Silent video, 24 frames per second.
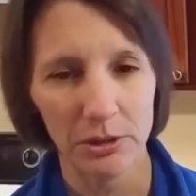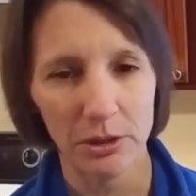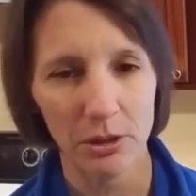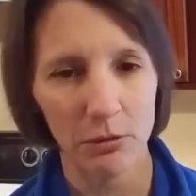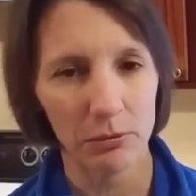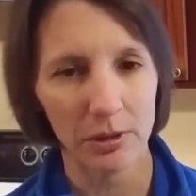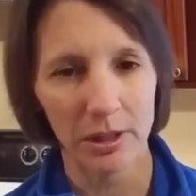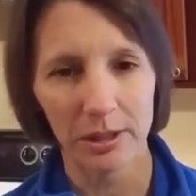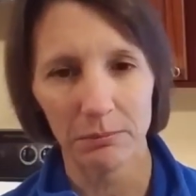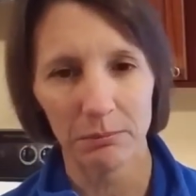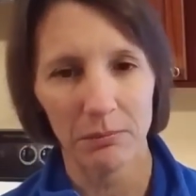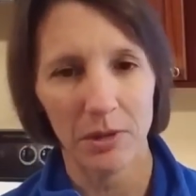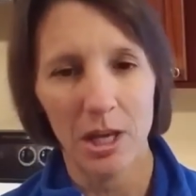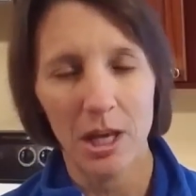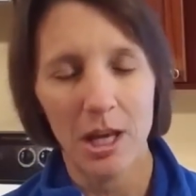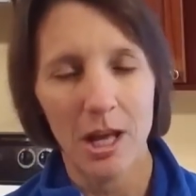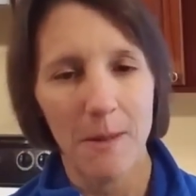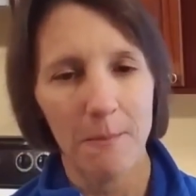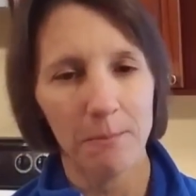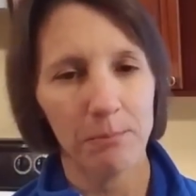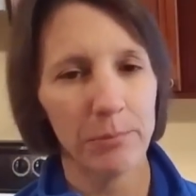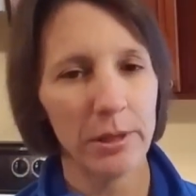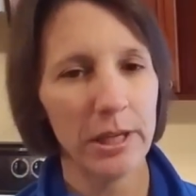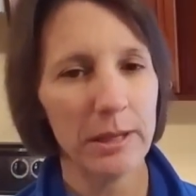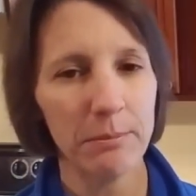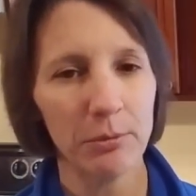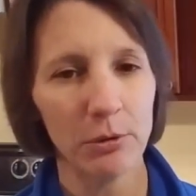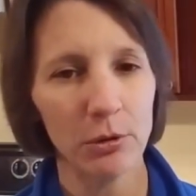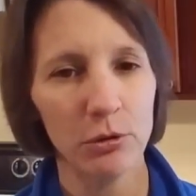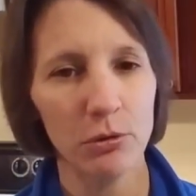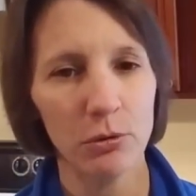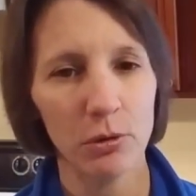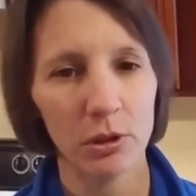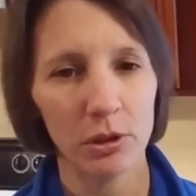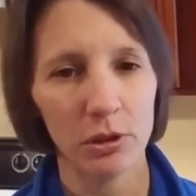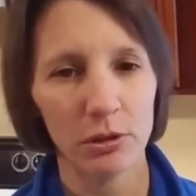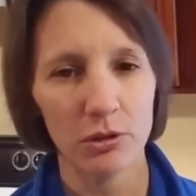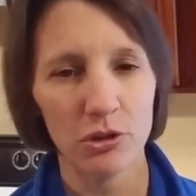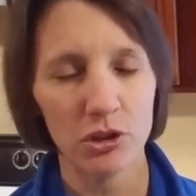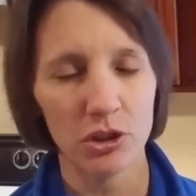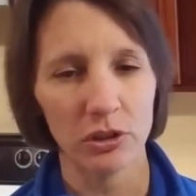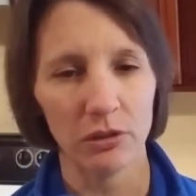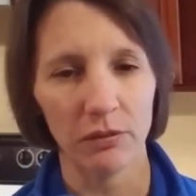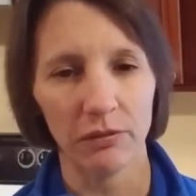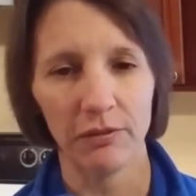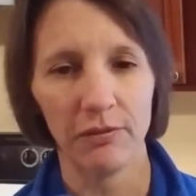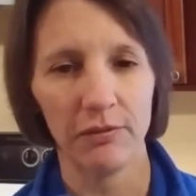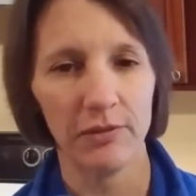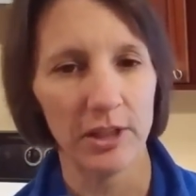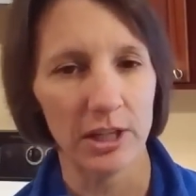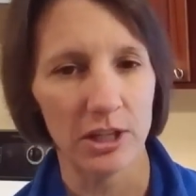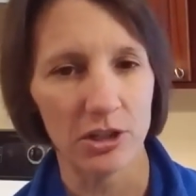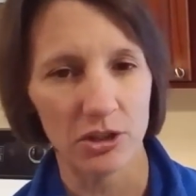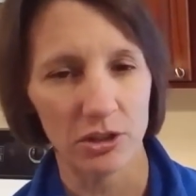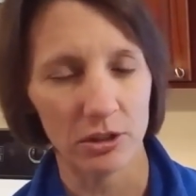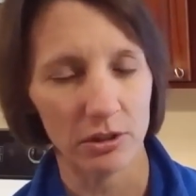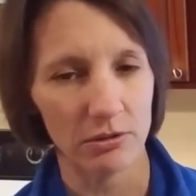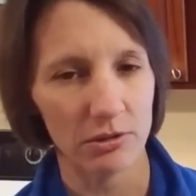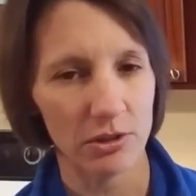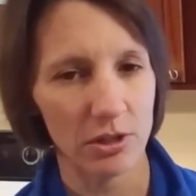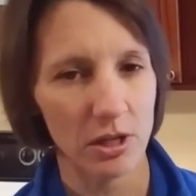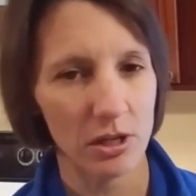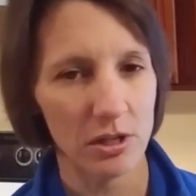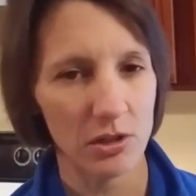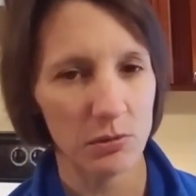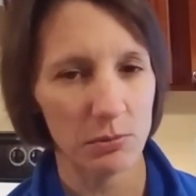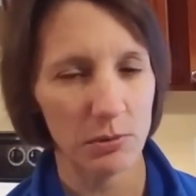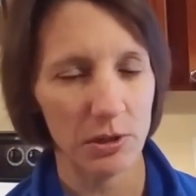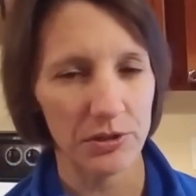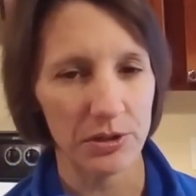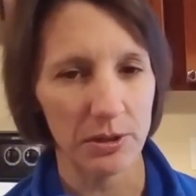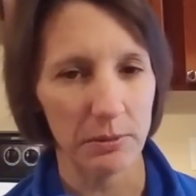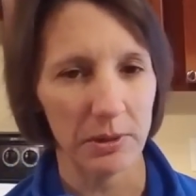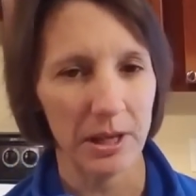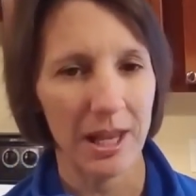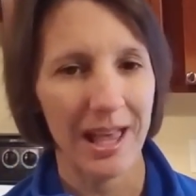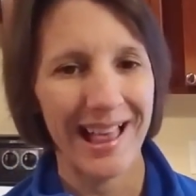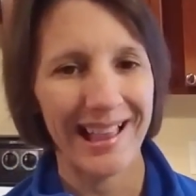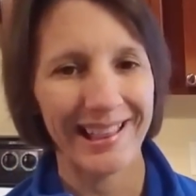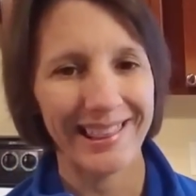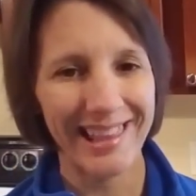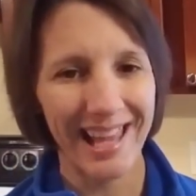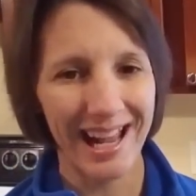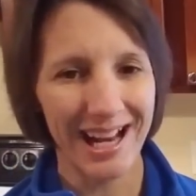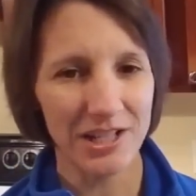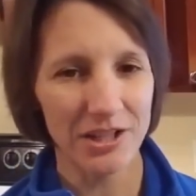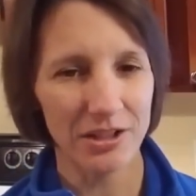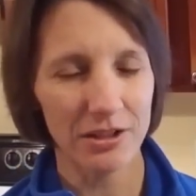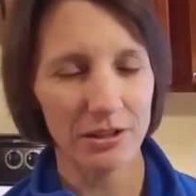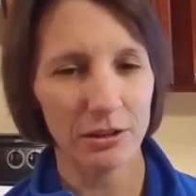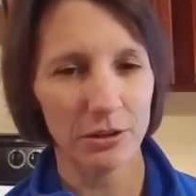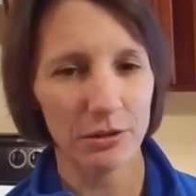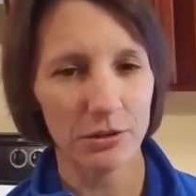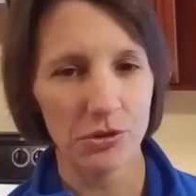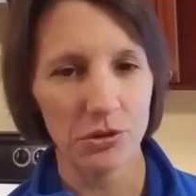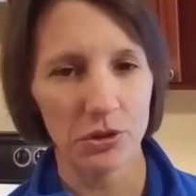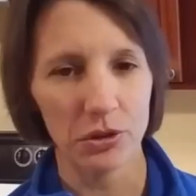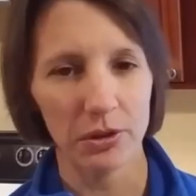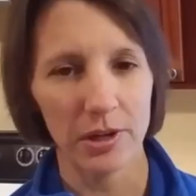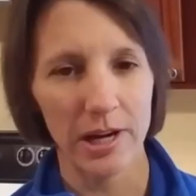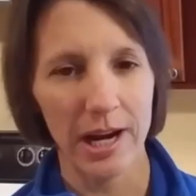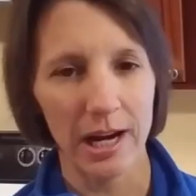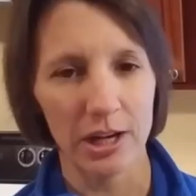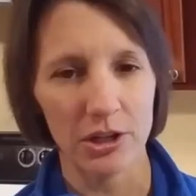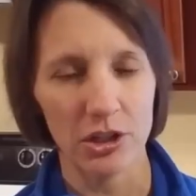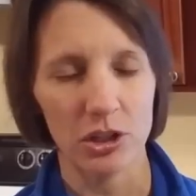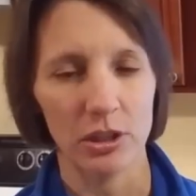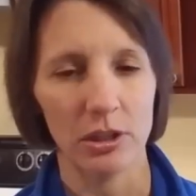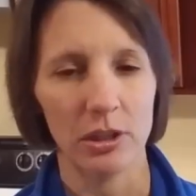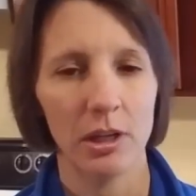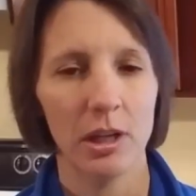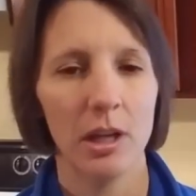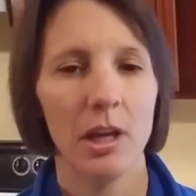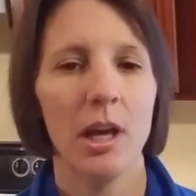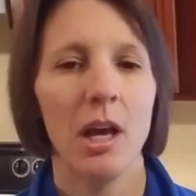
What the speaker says: You know, like people who are allergic to fish and their tongue swells up. That's an allergic reaction.